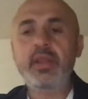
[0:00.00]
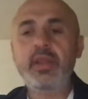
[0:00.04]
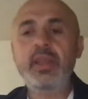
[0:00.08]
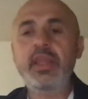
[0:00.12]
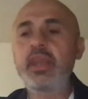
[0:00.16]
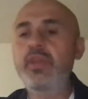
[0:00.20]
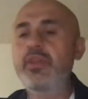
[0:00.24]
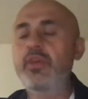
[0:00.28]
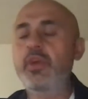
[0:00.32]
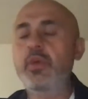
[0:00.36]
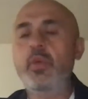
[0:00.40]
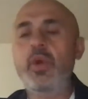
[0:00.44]

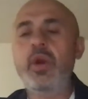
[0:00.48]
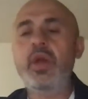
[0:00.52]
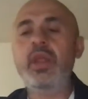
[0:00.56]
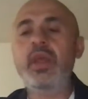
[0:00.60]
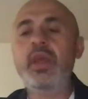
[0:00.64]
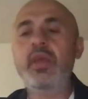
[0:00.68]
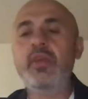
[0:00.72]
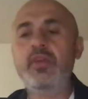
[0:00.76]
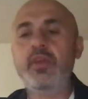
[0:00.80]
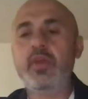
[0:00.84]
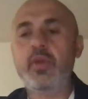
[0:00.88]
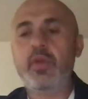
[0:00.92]
Neither
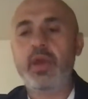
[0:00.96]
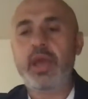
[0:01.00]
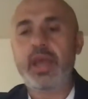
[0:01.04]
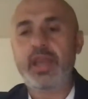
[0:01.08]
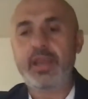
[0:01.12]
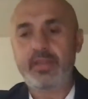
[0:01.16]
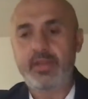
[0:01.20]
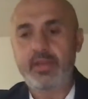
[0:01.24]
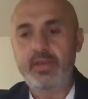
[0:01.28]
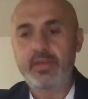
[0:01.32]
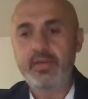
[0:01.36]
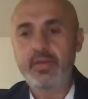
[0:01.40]
one is
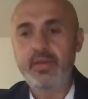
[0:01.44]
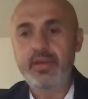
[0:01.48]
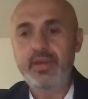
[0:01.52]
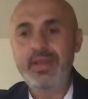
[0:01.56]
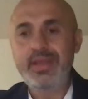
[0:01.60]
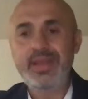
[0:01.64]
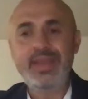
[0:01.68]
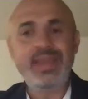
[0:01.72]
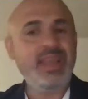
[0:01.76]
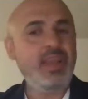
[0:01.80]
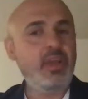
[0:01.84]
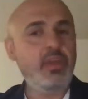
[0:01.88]
correct.
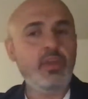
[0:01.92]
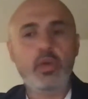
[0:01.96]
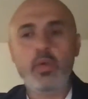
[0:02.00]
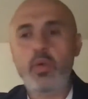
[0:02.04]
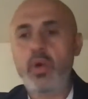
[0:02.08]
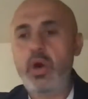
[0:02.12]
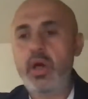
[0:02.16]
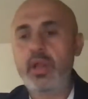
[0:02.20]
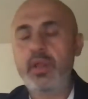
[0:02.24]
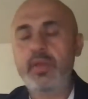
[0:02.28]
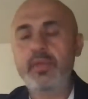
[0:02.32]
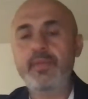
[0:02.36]
Neither
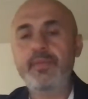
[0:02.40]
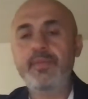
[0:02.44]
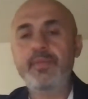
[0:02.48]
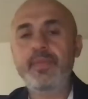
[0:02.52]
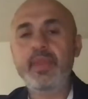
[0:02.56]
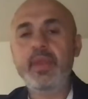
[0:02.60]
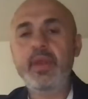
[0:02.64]
one.